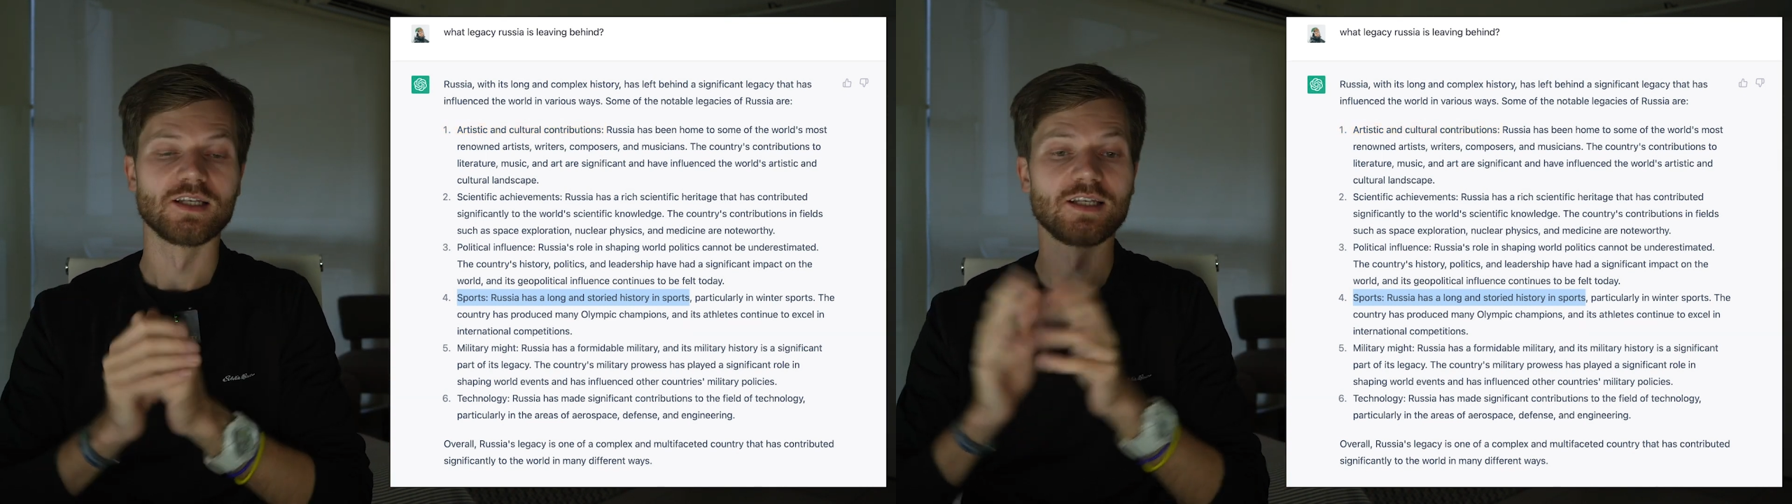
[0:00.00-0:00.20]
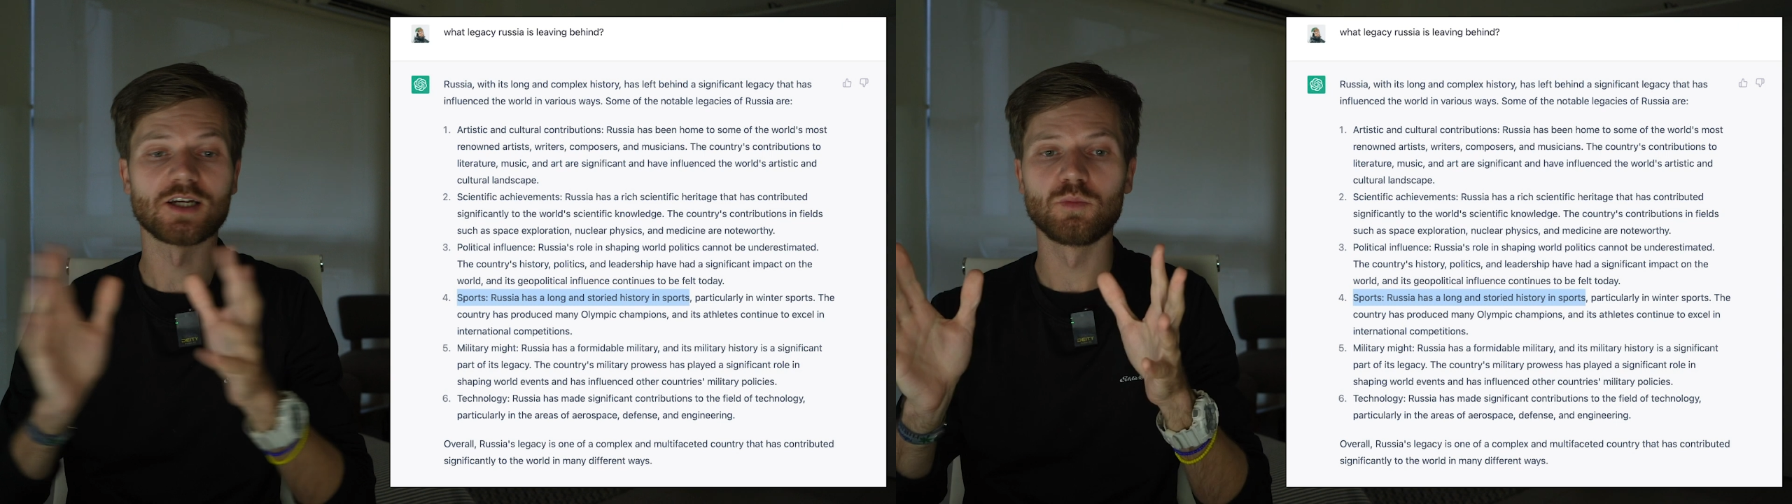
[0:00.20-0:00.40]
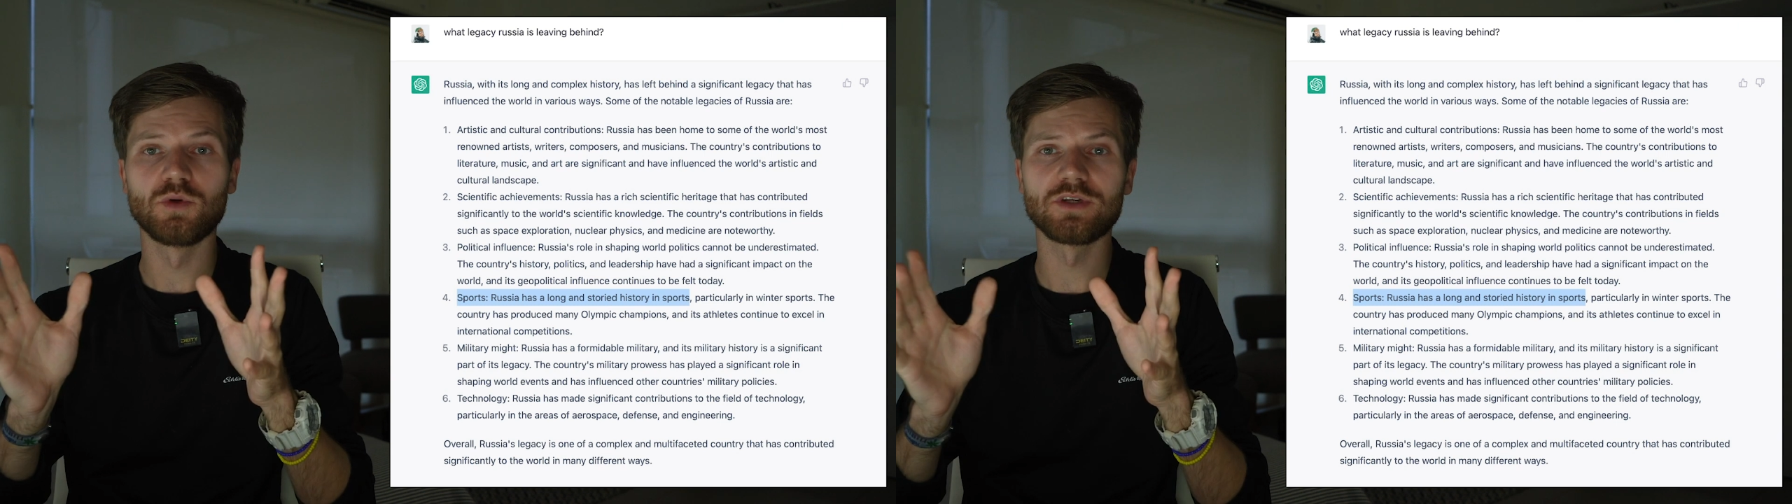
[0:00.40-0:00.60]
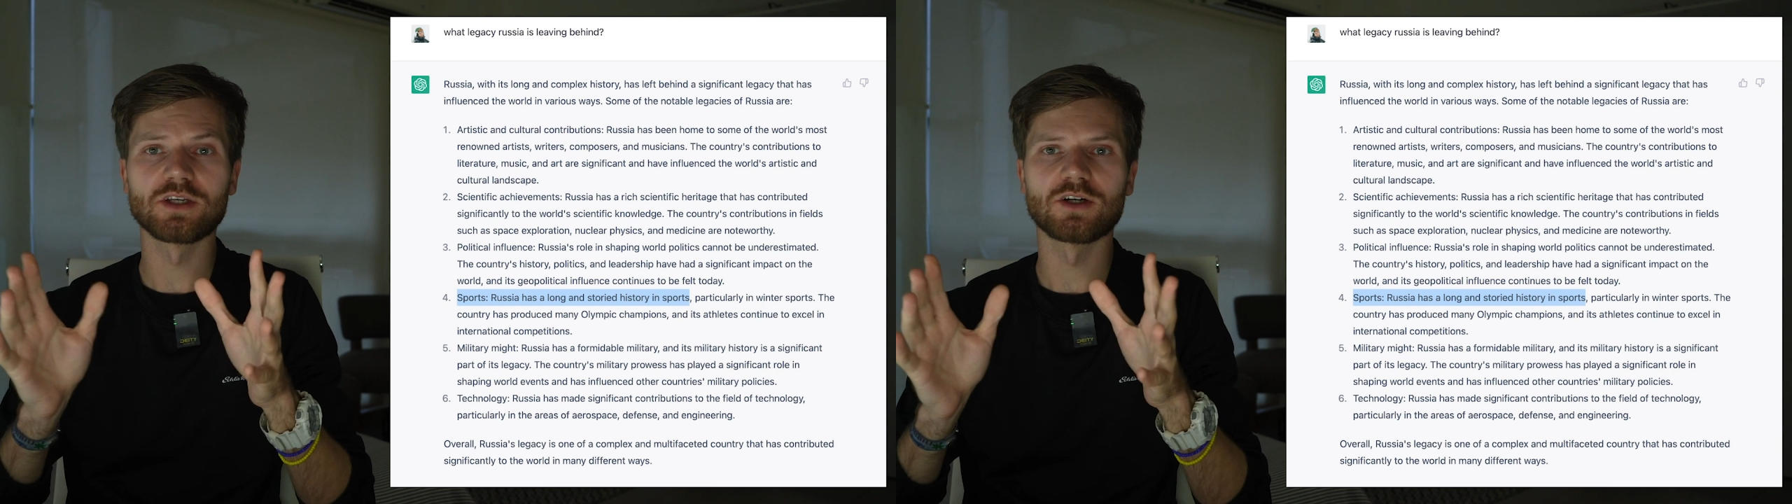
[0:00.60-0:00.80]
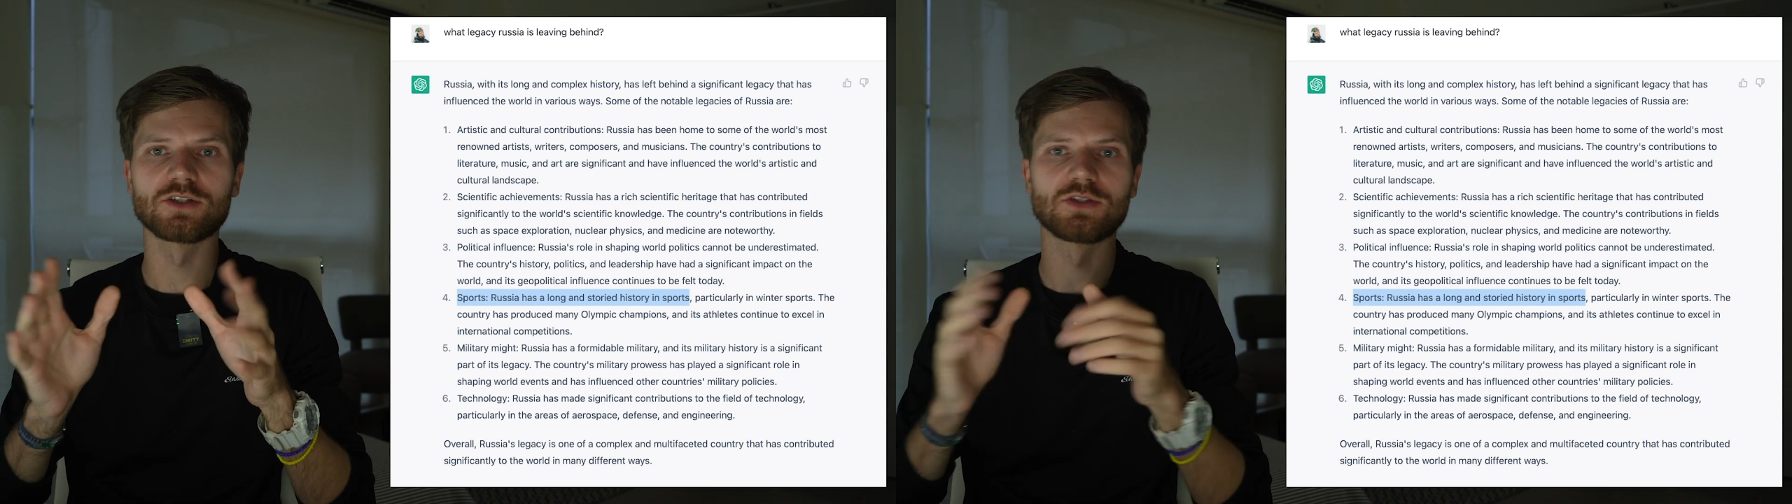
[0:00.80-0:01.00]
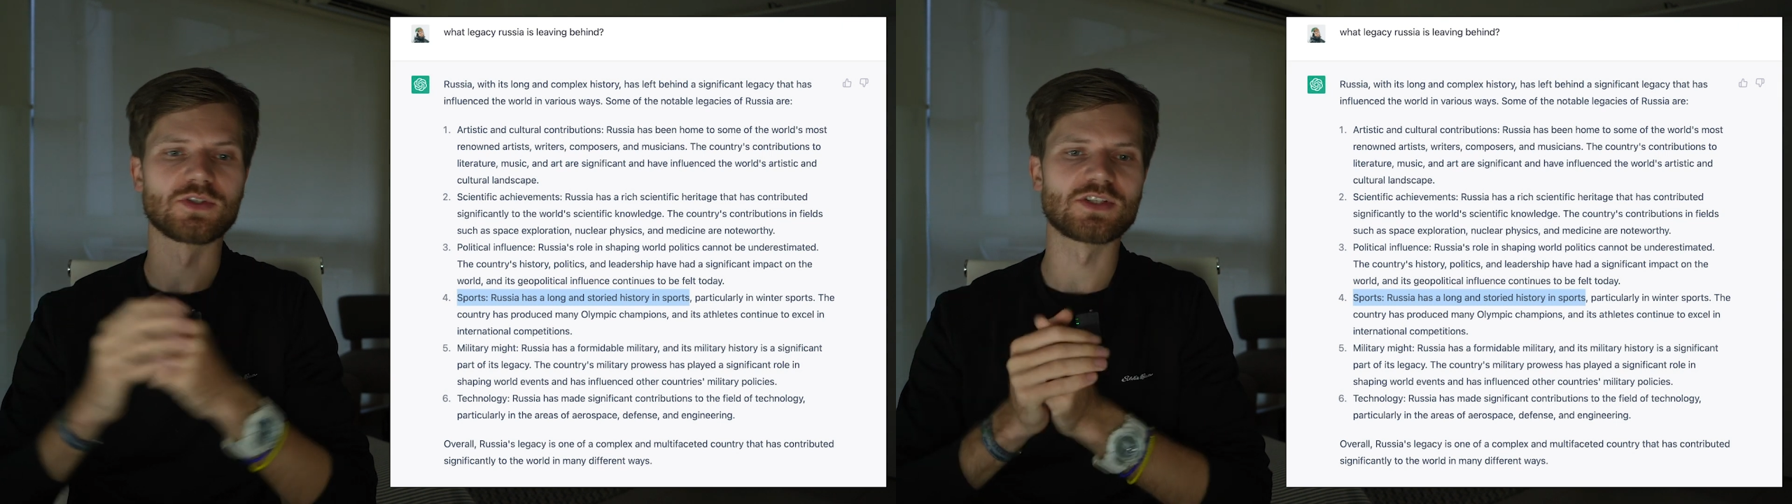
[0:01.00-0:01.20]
Now, moving on to